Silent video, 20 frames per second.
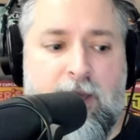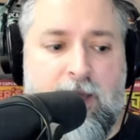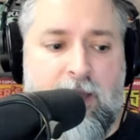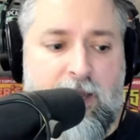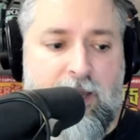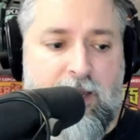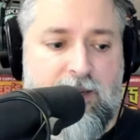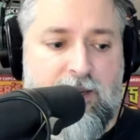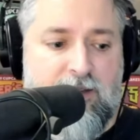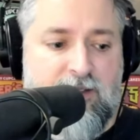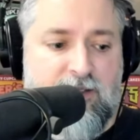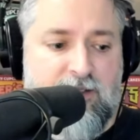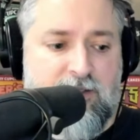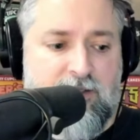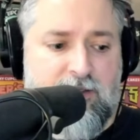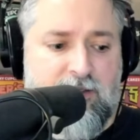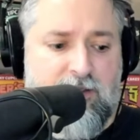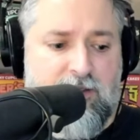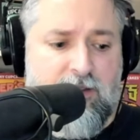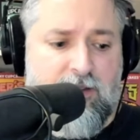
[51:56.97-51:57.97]
and
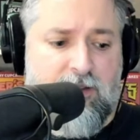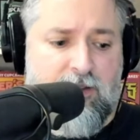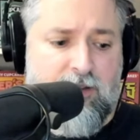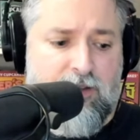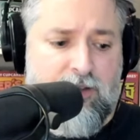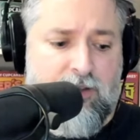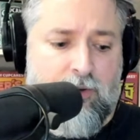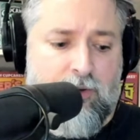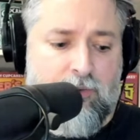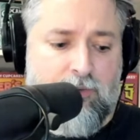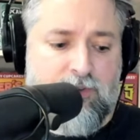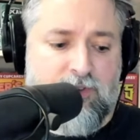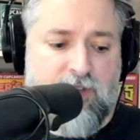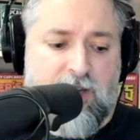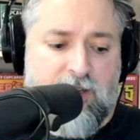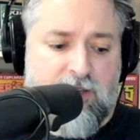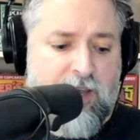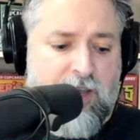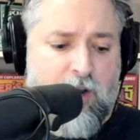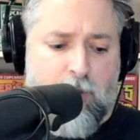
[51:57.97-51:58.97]

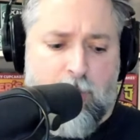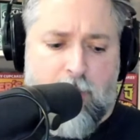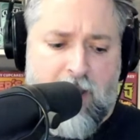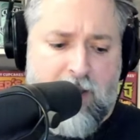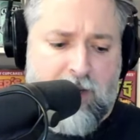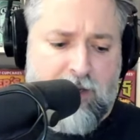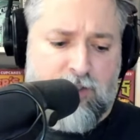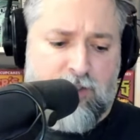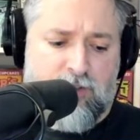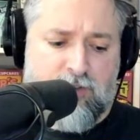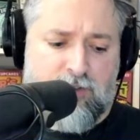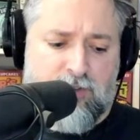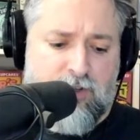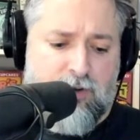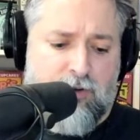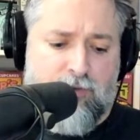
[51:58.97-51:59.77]
send care packages to your